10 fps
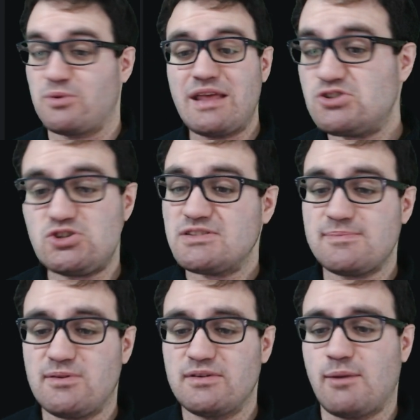And just
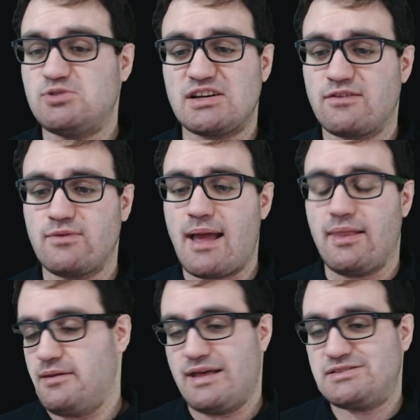objective
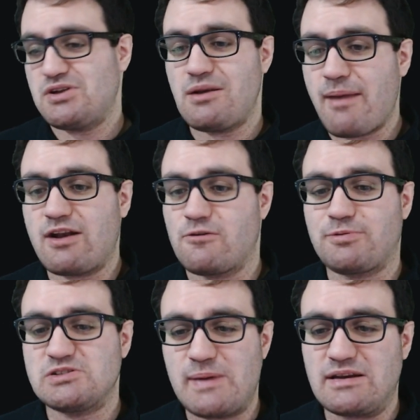reality. That's not a matter of
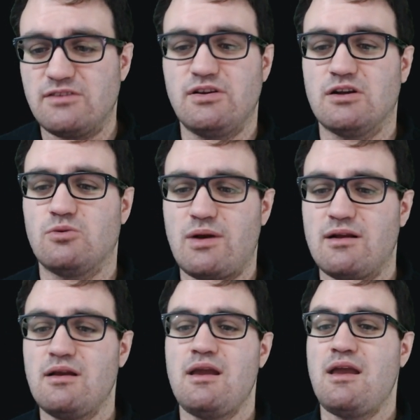perspective here,
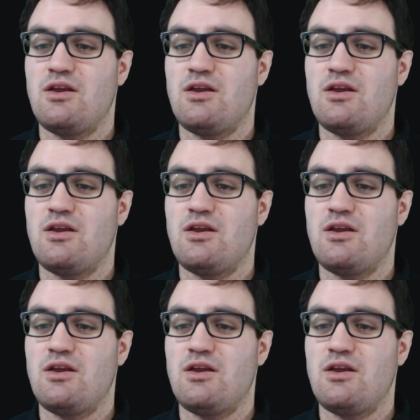where